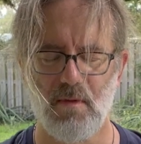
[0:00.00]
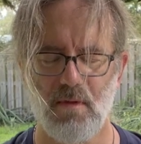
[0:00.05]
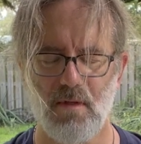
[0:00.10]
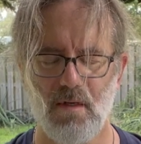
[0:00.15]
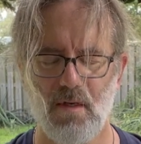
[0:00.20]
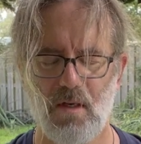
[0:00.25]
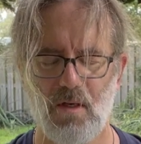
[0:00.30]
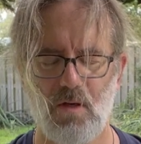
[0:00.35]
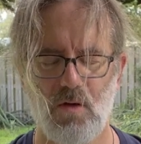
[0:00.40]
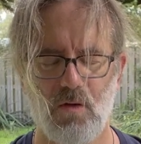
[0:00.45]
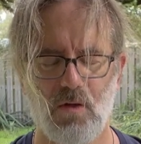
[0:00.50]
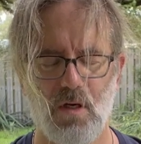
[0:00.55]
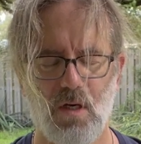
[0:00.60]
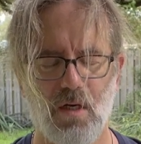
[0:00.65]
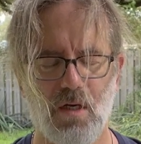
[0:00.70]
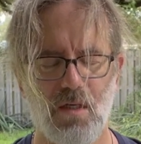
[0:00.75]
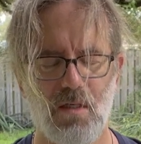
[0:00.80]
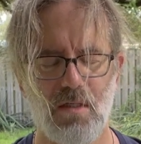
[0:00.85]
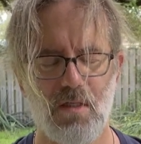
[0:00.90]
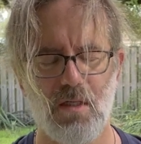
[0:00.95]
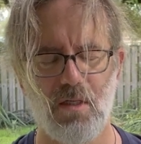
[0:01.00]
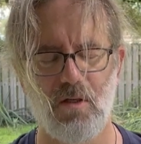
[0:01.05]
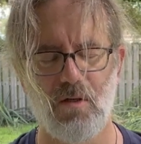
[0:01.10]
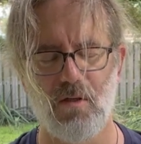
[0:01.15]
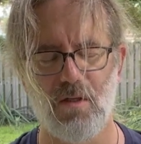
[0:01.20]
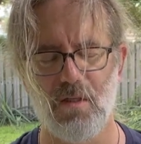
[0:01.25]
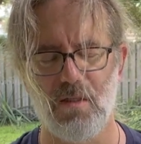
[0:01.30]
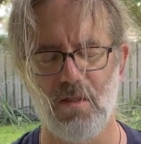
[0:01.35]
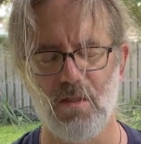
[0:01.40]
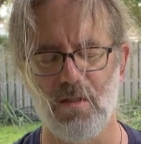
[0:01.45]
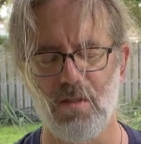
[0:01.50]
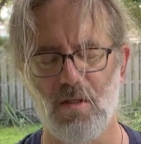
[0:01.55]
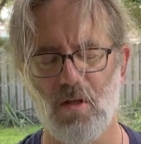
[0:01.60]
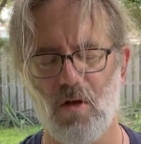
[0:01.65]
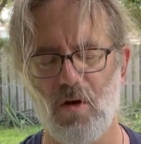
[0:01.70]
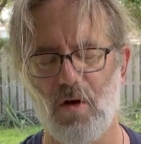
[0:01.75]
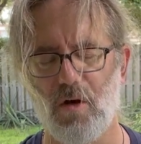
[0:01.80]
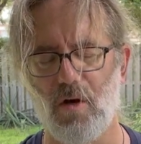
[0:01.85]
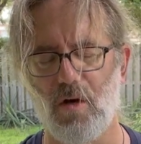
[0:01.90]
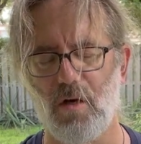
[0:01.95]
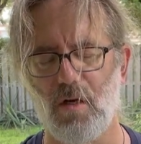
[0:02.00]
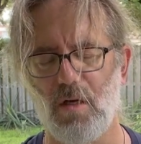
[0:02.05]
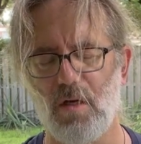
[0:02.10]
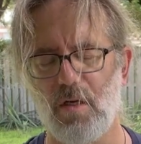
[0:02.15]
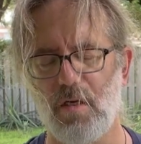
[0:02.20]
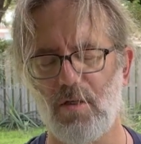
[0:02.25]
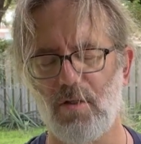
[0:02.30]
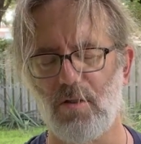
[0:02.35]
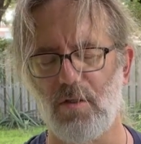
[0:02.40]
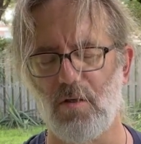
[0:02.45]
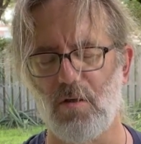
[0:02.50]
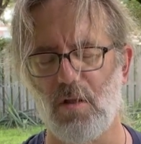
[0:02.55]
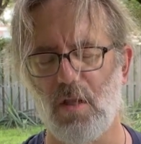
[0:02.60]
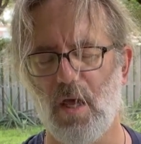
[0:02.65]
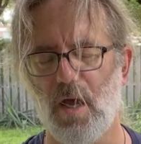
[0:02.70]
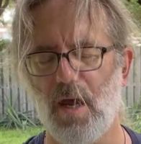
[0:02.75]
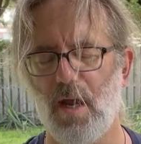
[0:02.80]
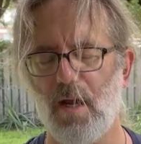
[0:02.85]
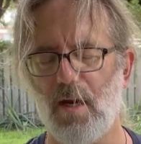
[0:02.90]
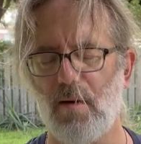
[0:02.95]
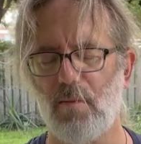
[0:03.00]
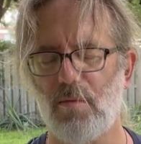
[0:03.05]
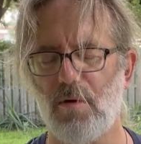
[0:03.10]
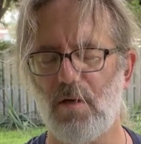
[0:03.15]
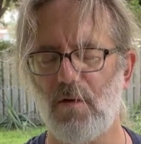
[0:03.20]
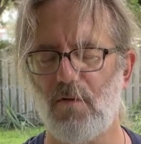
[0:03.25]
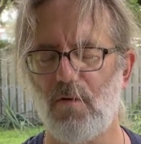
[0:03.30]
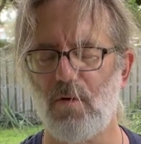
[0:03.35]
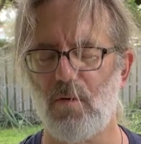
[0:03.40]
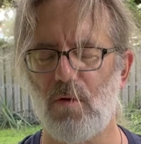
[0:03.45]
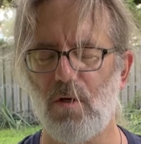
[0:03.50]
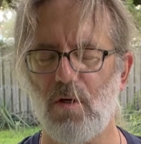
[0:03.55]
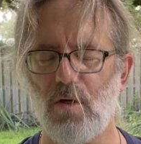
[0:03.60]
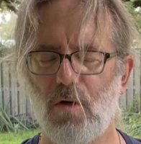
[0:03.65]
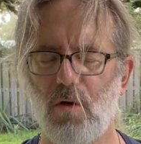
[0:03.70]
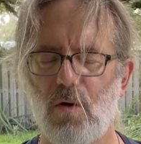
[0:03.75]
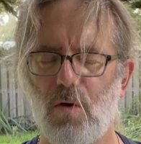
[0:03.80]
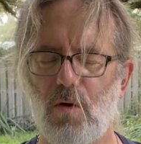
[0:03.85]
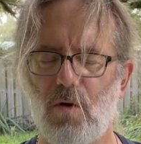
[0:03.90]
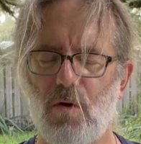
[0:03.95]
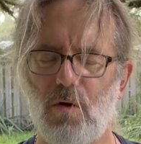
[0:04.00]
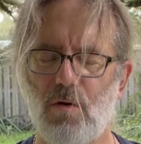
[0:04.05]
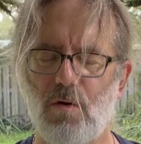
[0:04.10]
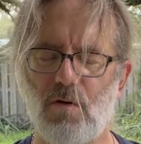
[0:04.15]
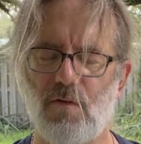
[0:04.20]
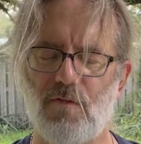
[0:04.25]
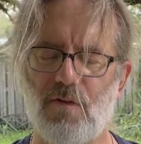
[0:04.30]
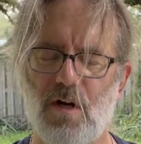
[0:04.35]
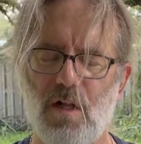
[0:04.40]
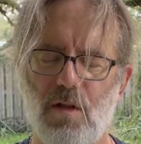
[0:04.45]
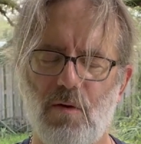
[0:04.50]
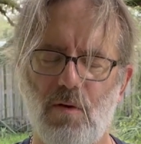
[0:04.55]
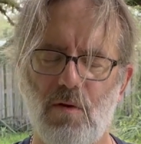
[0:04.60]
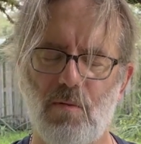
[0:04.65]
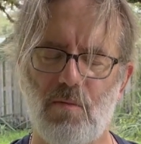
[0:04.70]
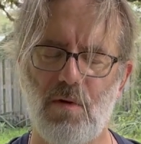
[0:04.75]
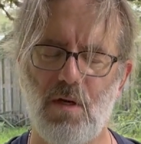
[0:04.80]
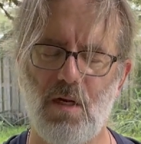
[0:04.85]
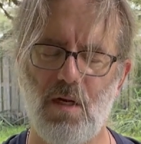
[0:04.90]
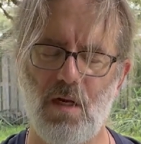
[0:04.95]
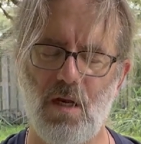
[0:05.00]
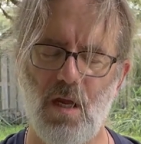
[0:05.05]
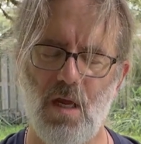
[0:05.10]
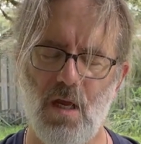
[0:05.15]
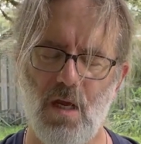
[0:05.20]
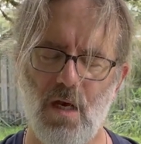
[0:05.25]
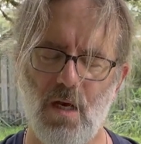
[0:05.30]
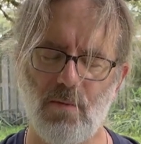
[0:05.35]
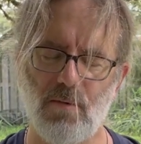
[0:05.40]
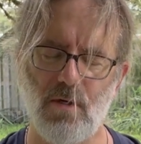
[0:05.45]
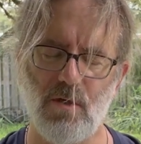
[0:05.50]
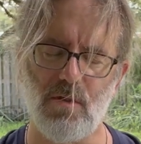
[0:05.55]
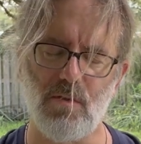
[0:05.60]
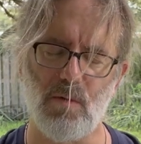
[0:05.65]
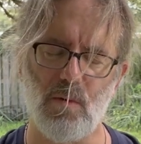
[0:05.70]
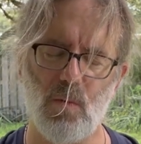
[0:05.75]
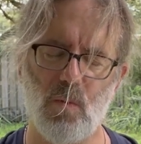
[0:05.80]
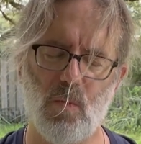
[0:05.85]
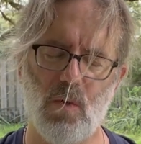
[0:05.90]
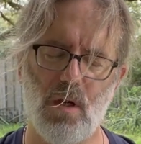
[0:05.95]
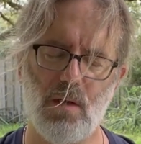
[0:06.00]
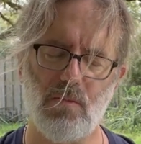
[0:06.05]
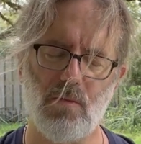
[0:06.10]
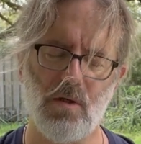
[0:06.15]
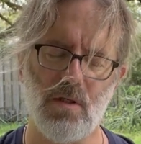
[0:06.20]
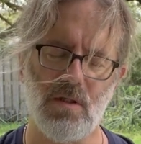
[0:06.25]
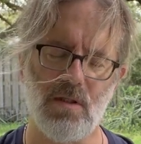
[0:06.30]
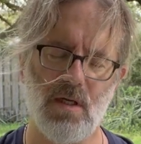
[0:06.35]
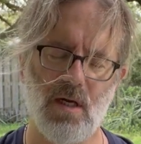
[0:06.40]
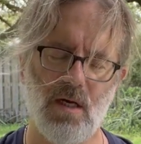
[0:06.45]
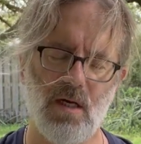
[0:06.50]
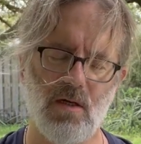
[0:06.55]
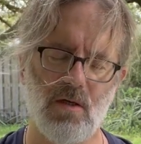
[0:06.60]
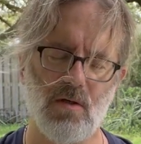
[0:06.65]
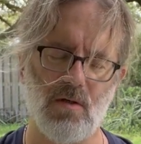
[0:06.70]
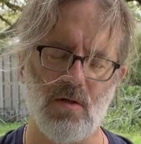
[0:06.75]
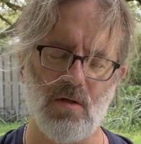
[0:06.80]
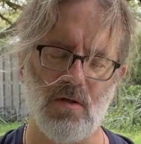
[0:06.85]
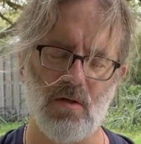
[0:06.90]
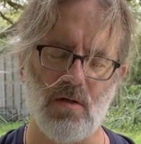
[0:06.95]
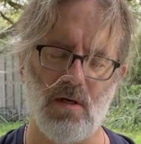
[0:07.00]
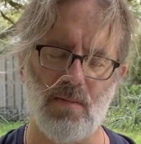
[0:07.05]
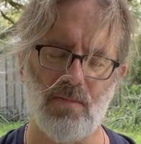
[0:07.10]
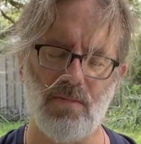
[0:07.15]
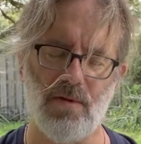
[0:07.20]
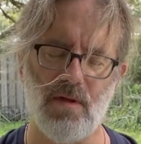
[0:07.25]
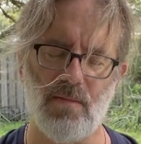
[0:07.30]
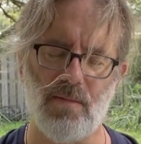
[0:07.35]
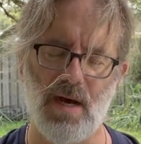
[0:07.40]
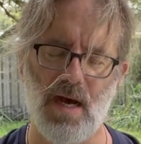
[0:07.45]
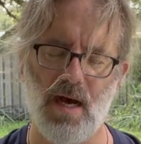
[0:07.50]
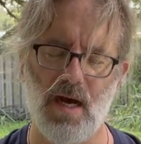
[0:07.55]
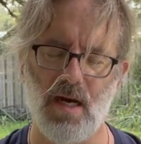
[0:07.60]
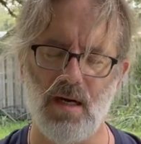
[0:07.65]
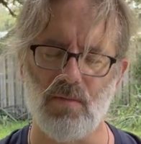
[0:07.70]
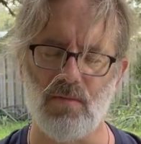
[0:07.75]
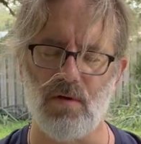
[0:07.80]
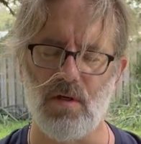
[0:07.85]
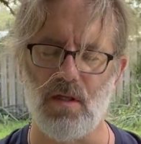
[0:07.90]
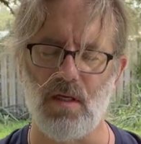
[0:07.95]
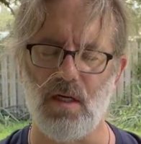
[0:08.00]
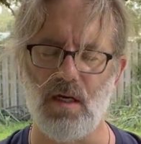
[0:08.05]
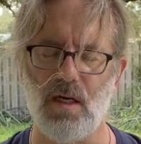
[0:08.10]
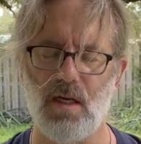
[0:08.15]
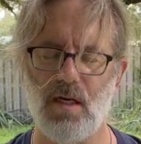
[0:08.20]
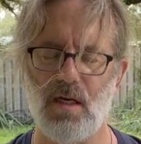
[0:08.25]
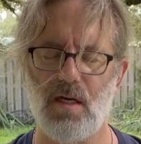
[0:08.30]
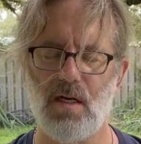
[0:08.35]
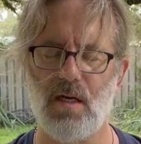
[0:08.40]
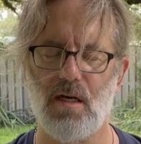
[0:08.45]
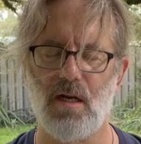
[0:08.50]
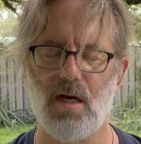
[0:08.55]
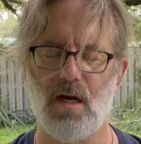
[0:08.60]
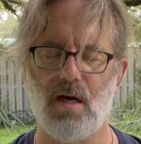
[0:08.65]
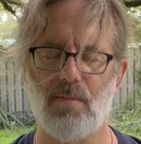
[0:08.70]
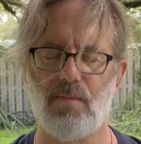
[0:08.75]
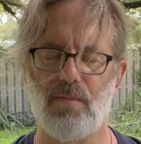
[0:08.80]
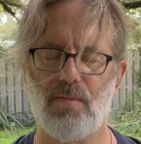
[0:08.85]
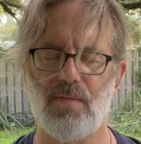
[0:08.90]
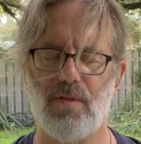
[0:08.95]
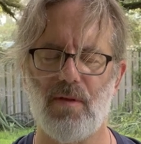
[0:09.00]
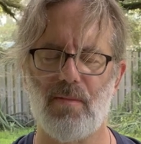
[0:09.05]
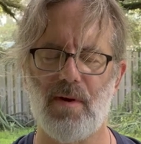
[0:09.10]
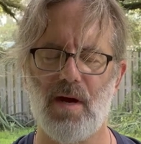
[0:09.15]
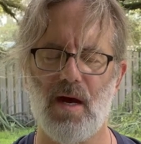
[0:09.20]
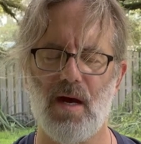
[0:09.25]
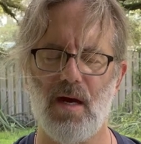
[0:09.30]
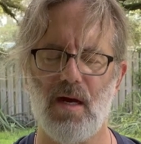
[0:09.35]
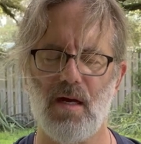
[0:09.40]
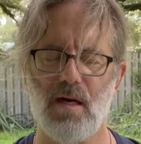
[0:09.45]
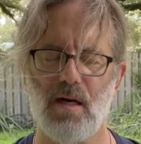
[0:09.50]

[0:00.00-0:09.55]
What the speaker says: And you can continue this as long as you'd like, but if you want to go and follow with me, I'm going to do it 1 more cycle, up the back, breathing in, up the back.